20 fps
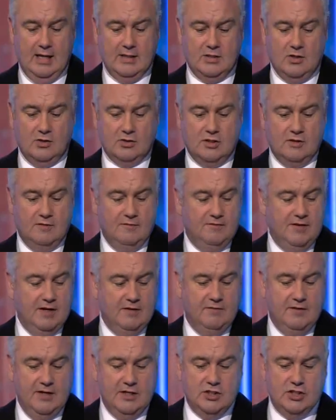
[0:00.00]
Dr.
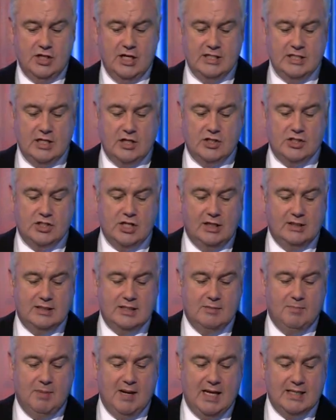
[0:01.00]
Vik Vijh is a
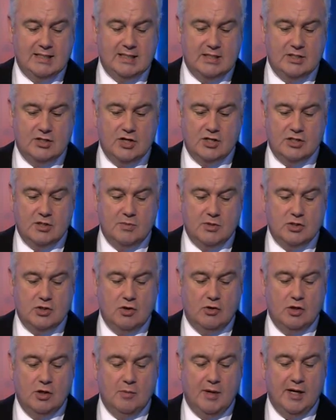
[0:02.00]
consultant plastic surgeon. We're
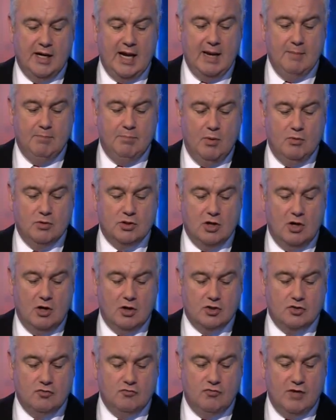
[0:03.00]
talking about a
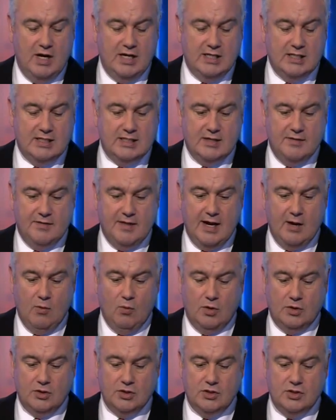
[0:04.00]
Botox register there. I
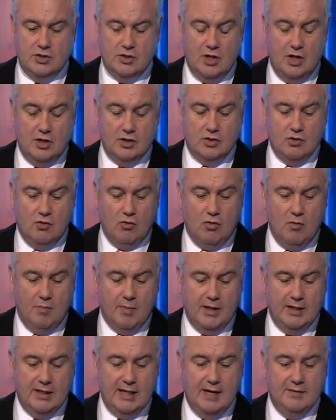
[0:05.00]
want to now talk
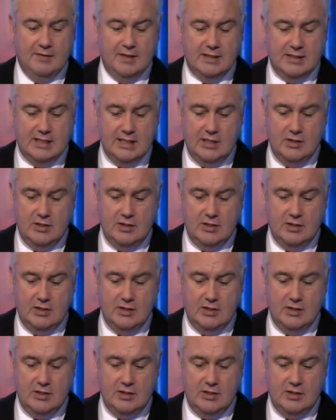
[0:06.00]
about the